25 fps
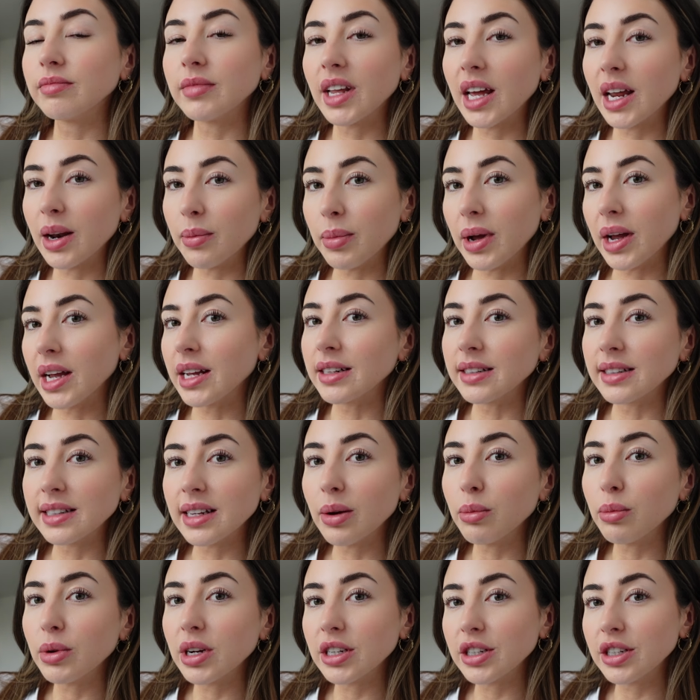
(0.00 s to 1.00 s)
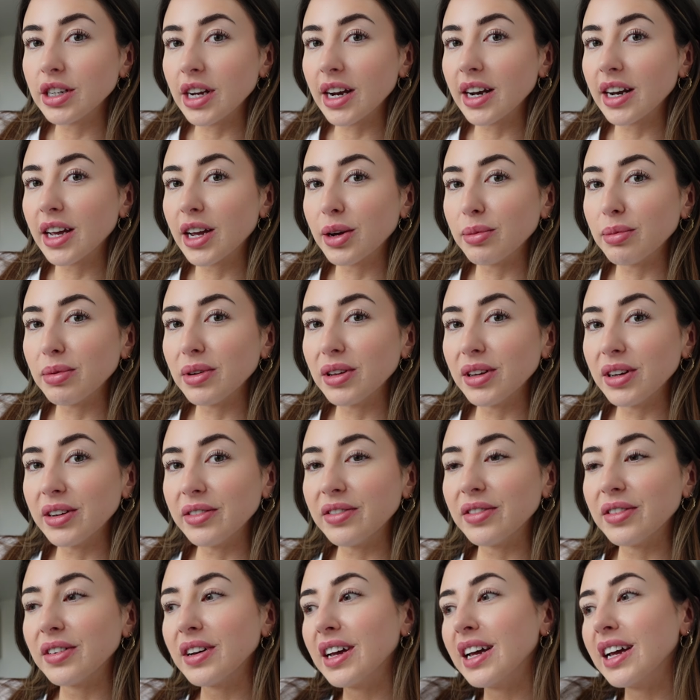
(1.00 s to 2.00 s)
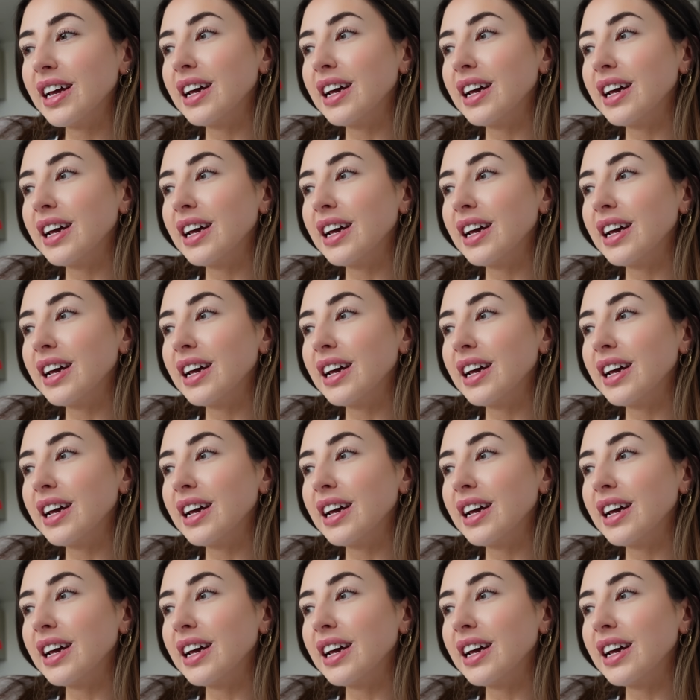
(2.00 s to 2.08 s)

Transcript: had a bacon sandwich, had a couple of